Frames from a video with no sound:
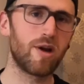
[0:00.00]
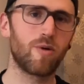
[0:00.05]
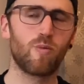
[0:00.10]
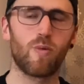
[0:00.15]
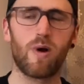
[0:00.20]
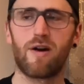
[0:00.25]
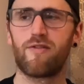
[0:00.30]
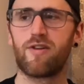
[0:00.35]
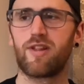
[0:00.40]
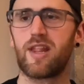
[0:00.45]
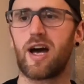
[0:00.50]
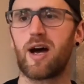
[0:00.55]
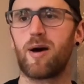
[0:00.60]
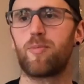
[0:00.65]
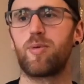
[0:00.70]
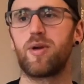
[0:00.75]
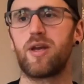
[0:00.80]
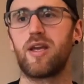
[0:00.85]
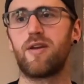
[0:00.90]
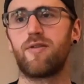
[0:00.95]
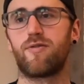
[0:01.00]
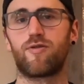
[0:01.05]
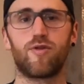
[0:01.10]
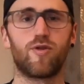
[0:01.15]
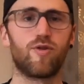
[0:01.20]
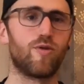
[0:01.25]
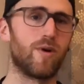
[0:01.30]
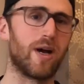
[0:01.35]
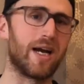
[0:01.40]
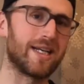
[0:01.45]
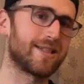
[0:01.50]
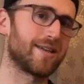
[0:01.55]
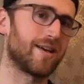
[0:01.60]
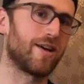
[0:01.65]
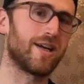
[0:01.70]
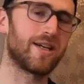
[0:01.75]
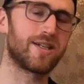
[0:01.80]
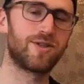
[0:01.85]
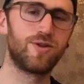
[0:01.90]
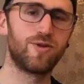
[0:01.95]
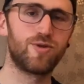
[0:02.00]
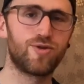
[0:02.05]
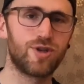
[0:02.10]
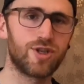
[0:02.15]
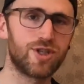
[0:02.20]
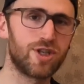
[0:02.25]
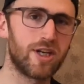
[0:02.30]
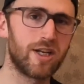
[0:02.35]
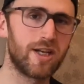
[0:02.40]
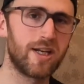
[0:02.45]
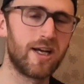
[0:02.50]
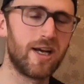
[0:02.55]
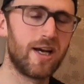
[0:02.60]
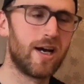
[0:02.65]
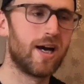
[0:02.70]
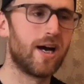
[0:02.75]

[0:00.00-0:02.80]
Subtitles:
it, whether that be through SRS Nutrition.